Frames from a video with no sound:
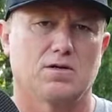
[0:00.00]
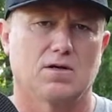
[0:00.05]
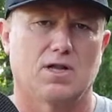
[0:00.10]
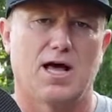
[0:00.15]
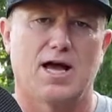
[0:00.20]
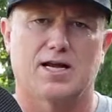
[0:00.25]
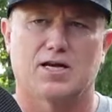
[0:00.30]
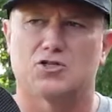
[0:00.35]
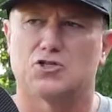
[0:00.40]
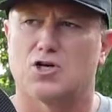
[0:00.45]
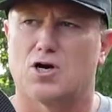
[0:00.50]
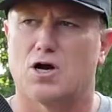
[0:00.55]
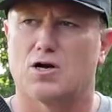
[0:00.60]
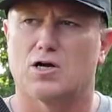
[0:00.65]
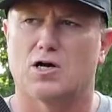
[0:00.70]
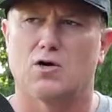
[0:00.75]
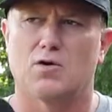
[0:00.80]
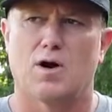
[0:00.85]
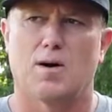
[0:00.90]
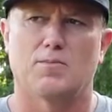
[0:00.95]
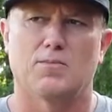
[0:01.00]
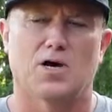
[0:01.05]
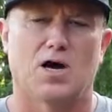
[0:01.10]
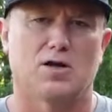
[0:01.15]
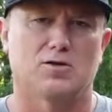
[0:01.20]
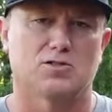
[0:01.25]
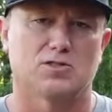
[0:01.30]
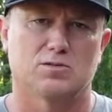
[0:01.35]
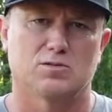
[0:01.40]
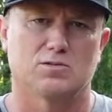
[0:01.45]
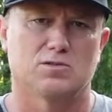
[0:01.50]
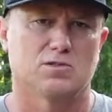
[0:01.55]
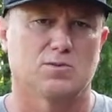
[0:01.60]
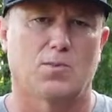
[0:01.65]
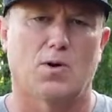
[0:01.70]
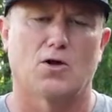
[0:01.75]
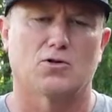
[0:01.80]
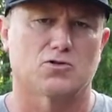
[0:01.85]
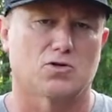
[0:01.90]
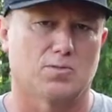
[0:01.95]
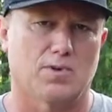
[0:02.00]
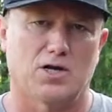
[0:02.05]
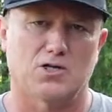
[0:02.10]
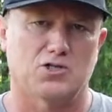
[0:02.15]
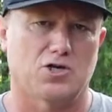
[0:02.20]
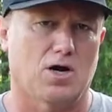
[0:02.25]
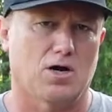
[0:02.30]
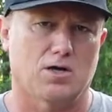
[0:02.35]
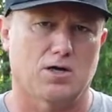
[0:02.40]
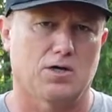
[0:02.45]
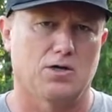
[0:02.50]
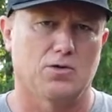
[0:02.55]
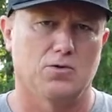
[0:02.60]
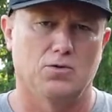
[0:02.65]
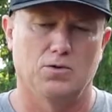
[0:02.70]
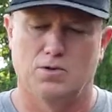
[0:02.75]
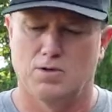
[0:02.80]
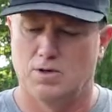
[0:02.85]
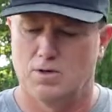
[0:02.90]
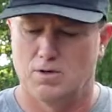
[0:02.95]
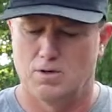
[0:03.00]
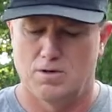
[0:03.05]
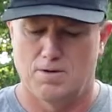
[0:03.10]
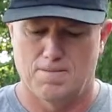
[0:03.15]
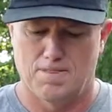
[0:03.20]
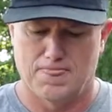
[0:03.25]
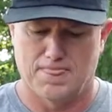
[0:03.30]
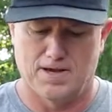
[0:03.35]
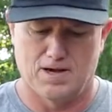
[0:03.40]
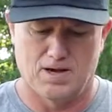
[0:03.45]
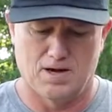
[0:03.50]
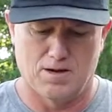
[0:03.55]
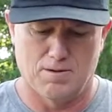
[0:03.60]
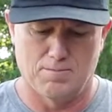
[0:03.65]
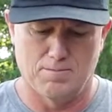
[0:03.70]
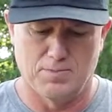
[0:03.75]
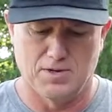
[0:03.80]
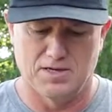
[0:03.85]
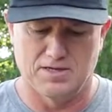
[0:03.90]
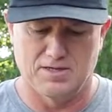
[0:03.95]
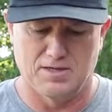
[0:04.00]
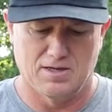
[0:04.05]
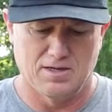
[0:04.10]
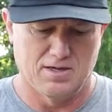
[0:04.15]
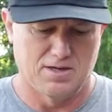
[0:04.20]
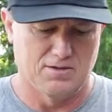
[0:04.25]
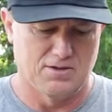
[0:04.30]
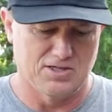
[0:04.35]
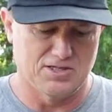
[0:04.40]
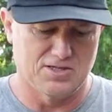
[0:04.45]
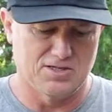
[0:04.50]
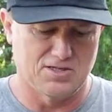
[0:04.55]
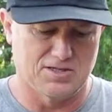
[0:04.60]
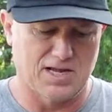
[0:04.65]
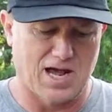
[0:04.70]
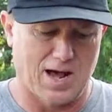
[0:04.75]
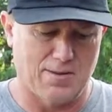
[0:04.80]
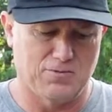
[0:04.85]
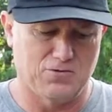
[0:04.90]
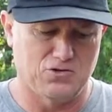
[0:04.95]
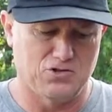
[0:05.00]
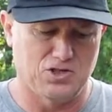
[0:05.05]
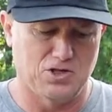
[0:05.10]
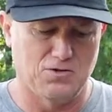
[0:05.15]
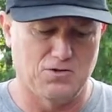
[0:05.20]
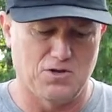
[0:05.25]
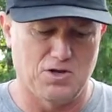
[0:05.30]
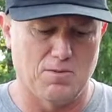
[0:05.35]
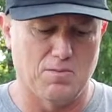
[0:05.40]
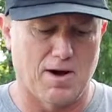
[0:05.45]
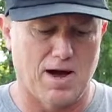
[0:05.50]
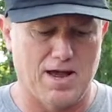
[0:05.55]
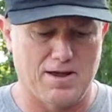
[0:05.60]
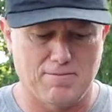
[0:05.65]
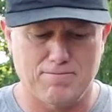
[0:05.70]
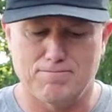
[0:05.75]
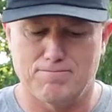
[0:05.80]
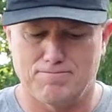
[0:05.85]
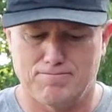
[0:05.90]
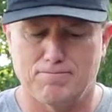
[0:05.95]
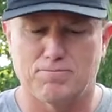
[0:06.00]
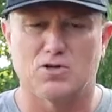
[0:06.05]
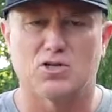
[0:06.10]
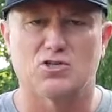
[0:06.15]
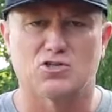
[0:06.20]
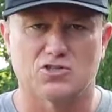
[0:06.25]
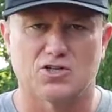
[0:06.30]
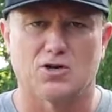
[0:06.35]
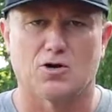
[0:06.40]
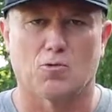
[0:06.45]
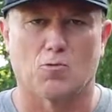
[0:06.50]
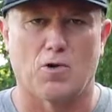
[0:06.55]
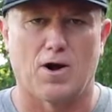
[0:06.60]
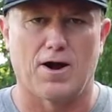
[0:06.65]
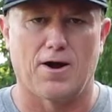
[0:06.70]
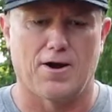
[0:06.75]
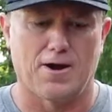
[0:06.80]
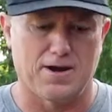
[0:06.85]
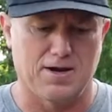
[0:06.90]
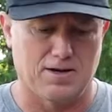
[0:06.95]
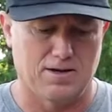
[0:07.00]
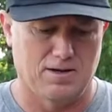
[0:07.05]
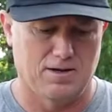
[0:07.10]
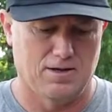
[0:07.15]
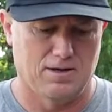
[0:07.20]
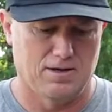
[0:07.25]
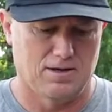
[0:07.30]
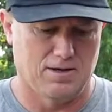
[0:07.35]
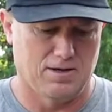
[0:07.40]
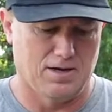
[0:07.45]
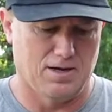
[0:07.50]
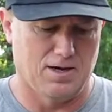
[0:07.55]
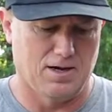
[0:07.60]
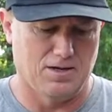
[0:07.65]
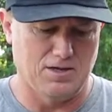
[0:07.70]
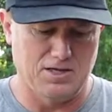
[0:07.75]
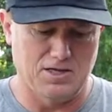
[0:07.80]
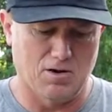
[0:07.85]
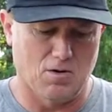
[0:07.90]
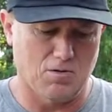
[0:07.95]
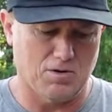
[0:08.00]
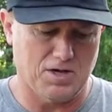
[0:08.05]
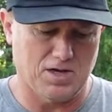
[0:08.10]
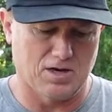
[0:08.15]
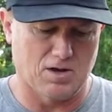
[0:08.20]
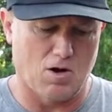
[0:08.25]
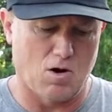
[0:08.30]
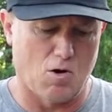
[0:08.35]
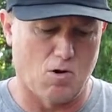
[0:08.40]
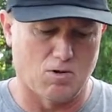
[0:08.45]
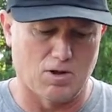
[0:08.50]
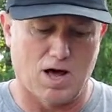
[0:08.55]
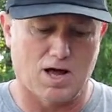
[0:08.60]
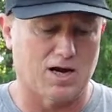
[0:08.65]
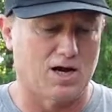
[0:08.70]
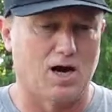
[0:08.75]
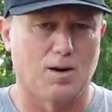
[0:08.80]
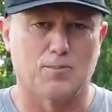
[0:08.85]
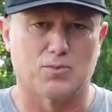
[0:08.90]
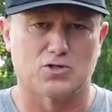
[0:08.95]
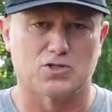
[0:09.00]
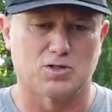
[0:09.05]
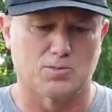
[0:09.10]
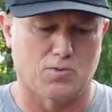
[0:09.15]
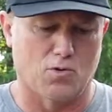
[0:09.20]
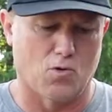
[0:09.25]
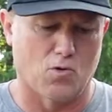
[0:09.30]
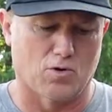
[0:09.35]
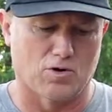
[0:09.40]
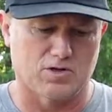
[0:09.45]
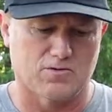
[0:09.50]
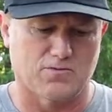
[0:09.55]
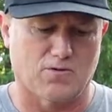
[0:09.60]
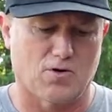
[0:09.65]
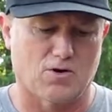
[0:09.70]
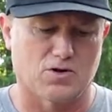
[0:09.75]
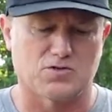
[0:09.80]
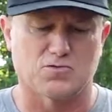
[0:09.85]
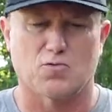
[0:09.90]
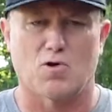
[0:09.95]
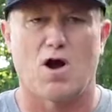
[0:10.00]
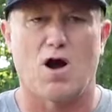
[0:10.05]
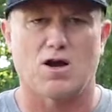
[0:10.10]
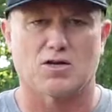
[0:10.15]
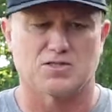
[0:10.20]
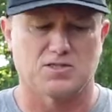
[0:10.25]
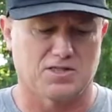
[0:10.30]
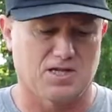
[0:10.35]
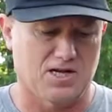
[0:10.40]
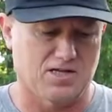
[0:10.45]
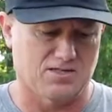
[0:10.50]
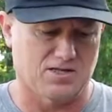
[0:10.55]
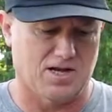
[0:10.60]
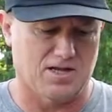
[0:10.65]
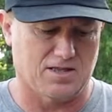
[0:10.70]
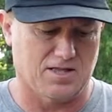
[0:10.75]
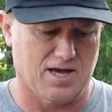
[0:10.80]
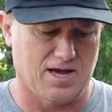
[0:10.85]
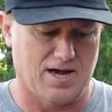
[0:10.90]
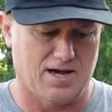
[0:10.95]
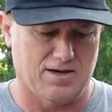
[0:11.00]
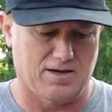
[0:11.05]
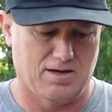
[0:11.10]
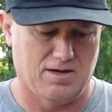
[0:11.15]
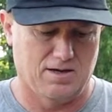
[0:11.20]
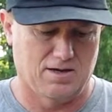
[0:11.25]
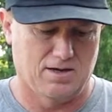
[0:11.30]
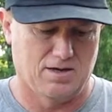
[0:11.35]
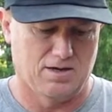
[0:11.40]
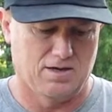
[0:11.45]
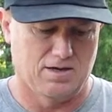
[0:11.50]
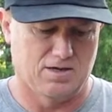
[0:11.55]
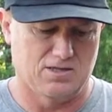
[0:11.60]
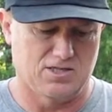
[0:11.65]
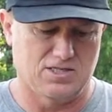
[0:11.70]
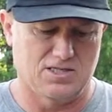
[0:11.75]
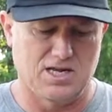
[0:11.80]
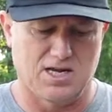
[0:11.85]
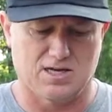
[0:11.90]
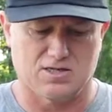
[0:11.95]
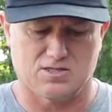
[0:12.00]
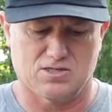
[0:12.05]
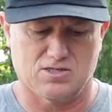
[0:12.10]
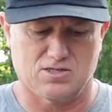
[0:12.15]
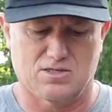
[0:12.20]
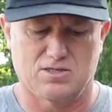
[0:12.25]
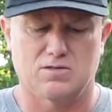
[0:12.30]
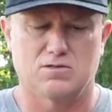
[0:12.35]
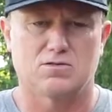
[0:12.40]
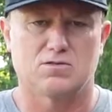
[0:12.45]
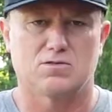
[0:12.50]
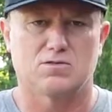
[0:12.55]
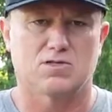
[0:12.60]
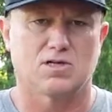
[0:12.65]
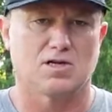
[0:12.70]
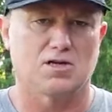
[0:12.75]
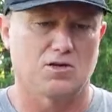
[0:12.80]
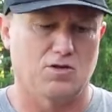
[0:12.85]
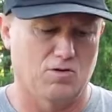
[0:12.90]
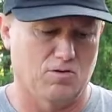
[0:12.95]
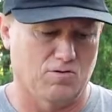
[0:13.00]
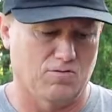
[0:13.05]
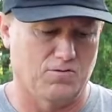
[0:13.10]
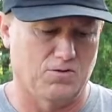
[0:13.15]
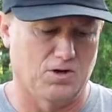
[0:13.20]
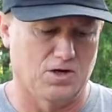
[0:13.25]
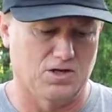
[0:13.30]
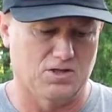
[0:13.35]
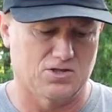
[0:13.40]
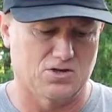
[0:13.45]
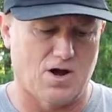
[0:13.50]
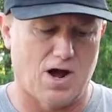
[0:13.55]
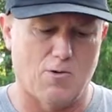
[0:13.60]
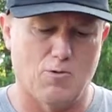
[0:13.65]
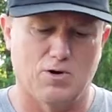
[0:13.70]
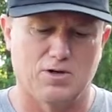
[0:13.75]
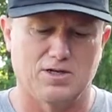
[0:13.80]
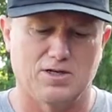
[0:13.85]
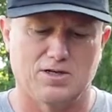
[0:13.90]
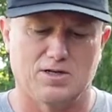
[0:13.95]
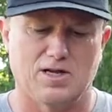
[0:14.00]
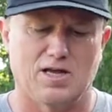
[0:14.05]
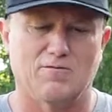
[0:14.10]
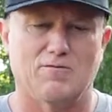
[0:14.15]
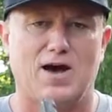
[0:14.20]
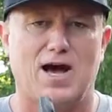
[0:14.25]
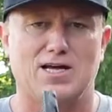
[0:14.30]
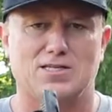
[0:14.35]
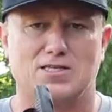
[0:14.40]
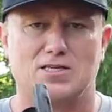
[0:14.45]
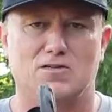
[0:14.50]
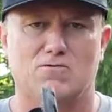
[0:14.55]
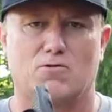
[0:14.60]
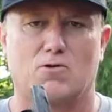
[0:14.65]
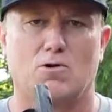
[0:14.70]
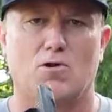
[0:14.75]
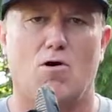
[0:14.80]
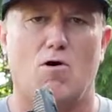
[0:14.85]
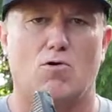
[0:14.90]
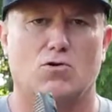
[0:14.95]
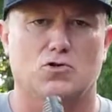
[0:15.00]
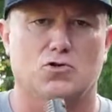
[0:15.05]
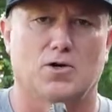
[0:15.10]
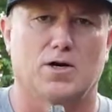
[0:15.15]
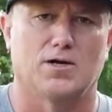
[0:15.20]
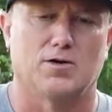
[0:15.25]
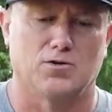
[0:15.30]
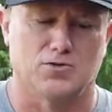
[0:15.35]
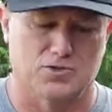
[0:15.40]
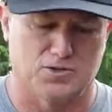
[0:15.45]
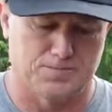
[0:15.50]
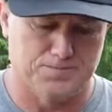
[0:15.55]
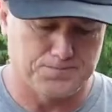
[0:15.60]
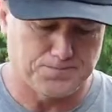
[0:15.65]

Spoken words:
like a Choco. I'm not sponsored by Choco, but this is the type of shoe that you might consider wearing. You don't get a whole lot of upper support as far as rocks and things like that. Sticks sticking you in the foot, so I wouldn't advise these for long trails.